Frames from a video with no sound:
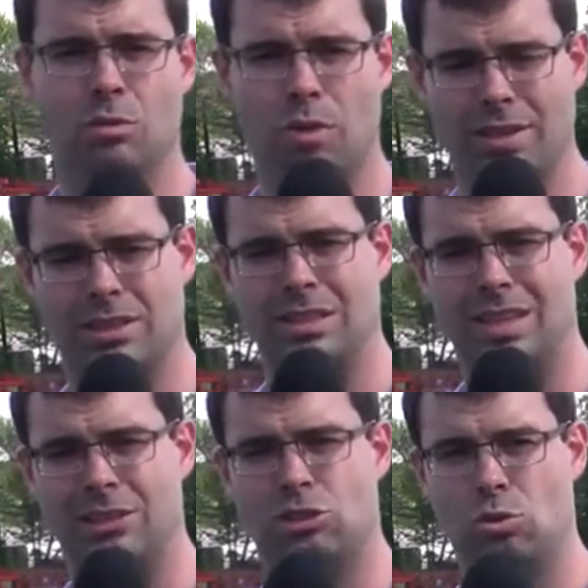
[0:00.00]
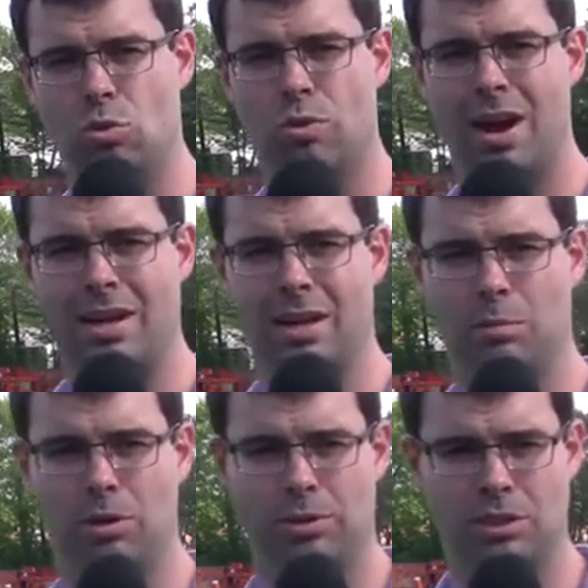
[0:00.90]
resting that sore right
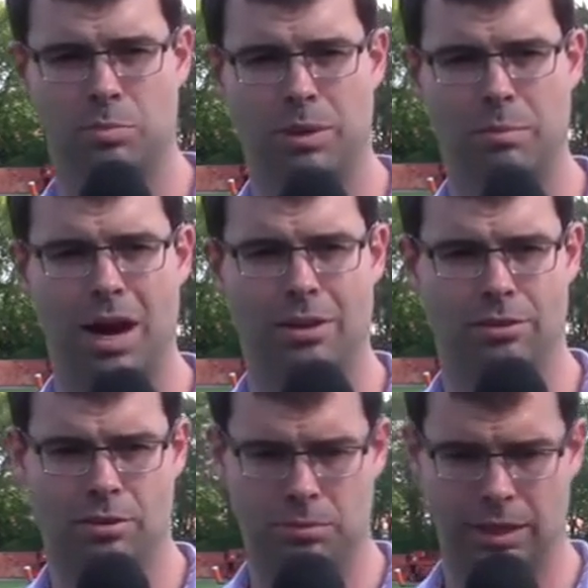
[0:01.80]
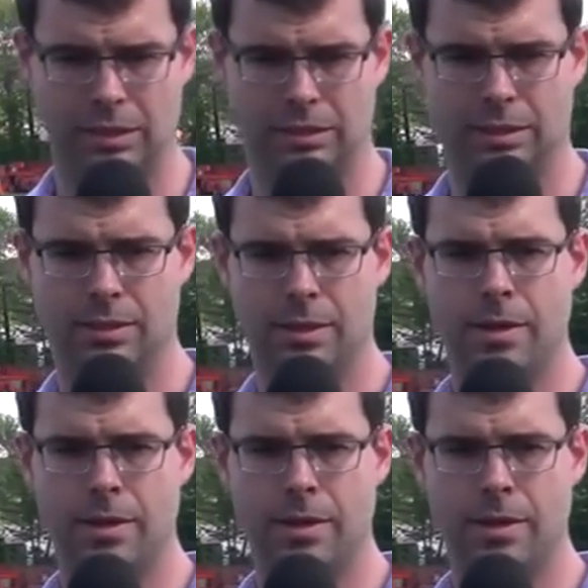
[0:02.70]
elbow that's been bothering him lately.